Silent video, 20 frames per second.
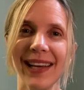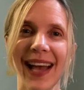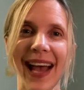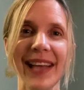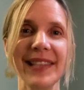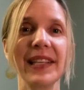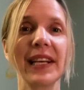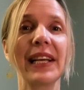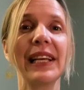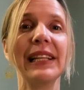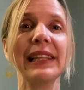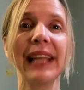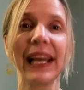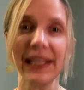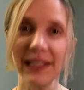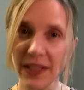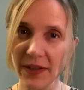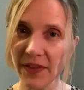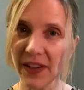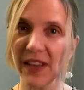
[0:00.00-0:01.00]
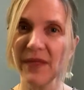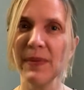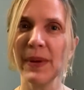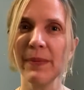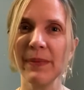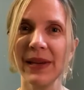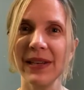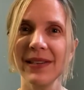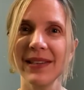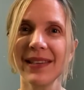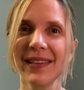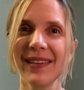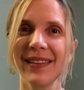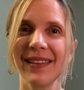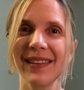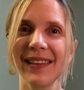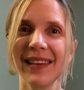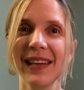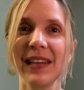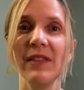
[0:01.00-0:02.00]
as a collective commitment
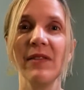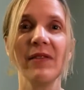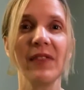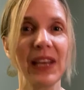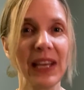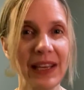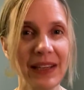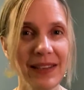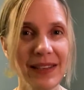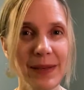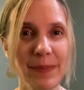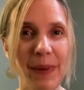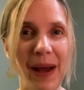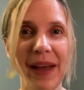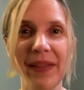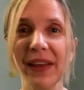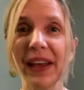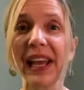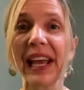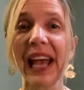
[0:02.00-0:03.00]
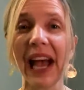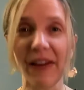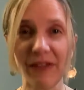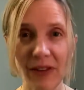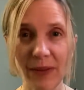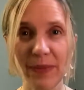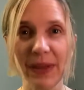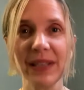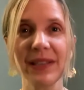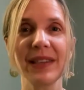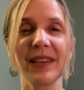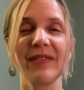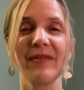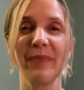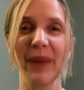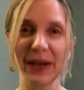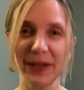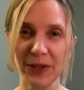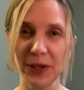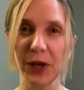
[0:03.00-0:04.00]
convened by the government of
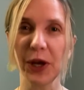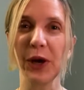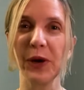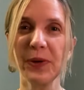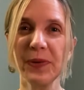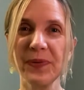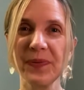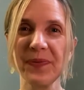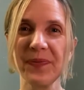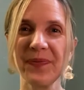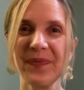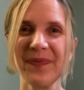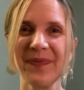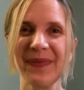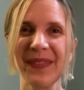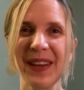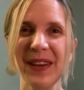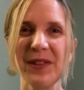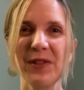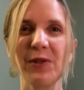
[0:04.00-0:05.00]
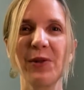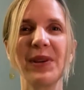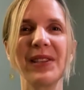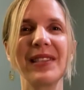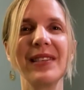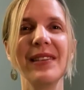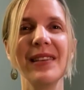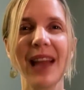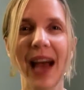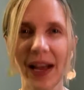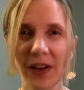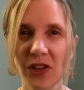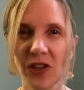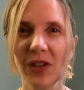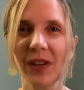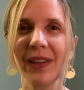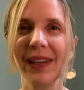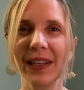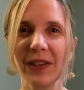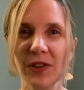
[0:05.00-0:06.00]
Mexico through its
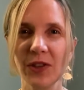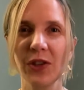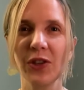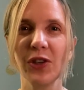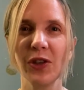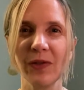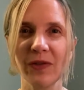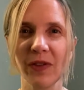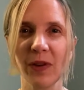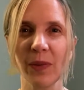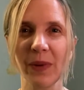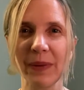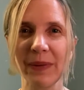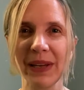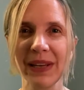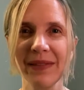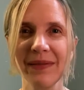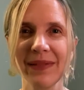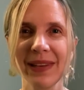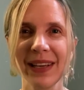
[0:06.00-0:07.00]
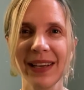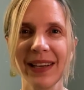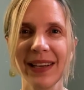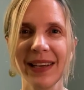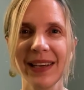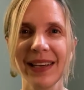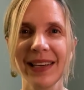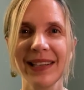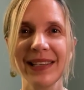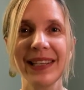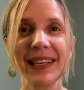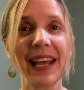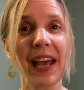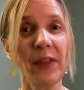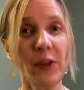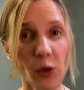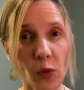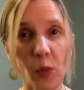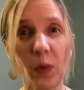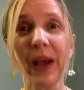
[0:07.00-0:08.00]
National Institute for Women.
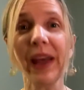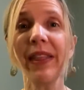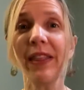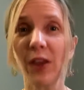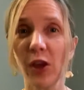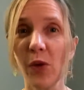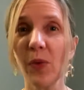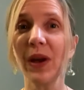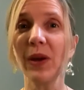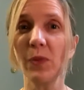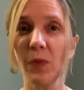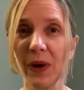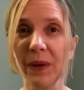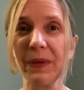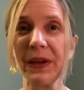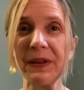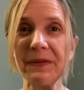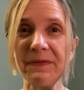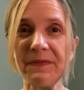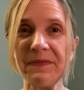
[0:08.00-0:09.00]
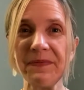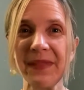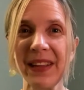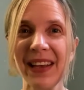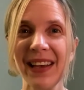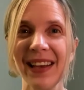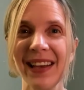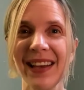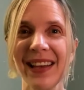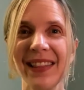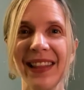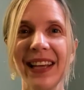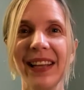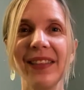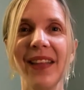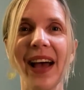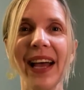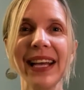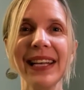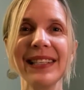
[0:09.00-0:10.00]
Together with UN Women, the
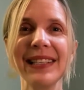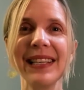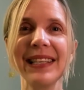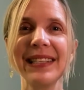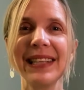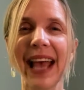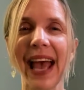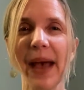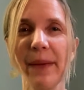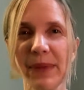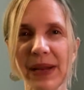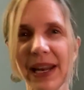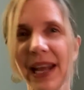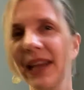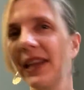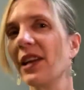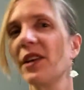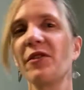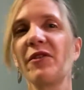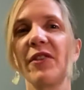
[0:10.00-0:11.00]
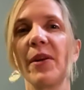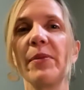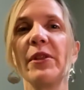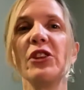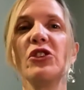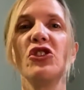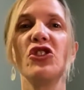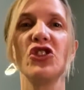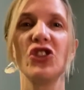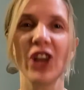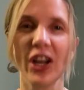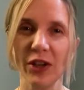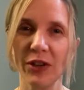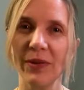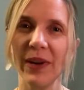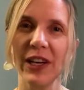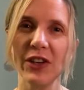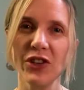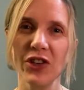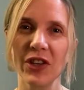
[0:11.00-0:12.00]
Alliance has emanated from the
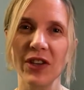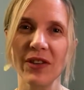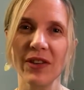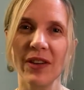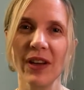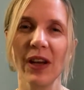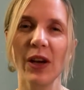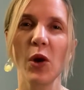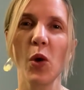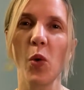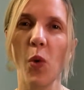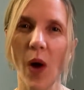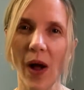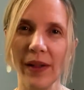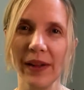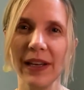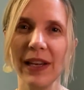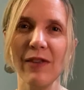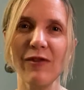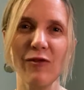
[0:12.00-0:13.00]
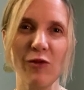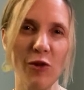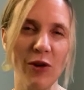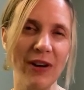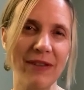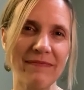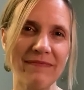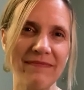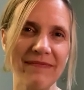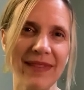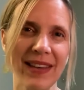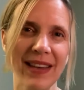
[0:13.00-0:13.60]
Generation Equality Forum